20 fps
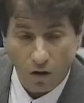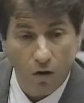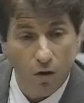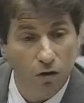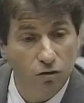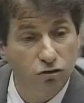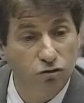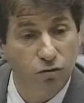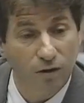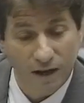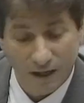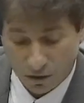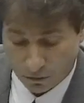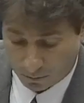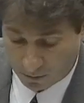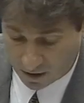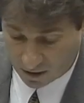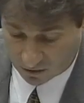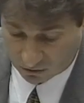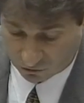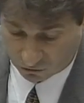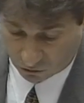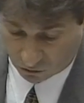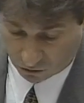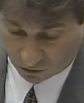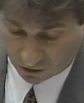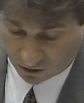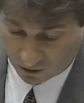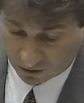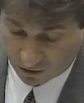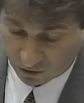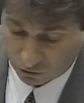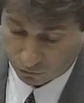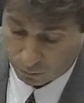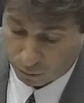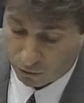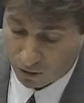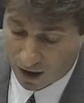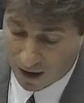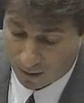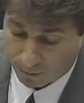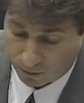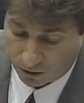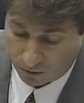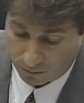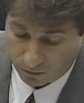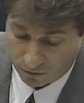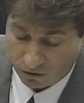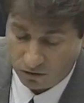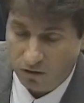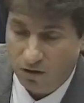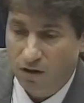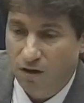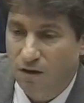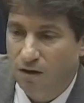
whole trash bag story. There's problems,